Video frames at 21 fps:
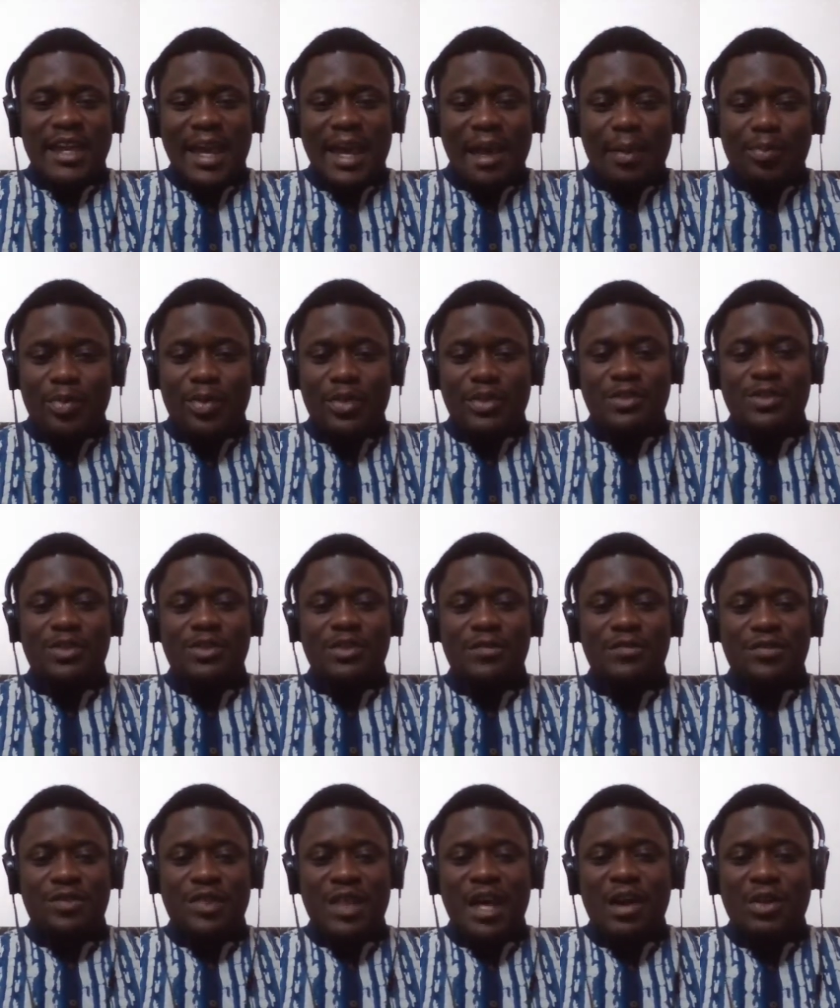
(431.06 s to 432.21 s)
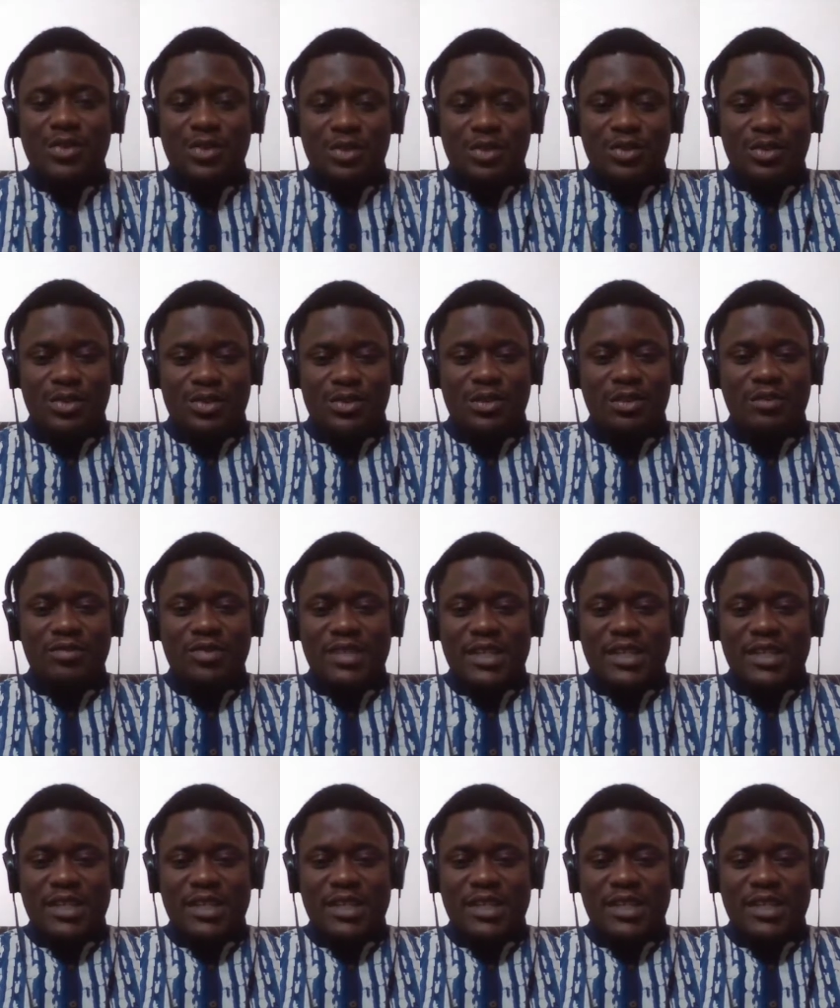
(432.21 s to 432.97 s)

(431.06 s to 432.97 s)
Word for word: the happiness of thousands,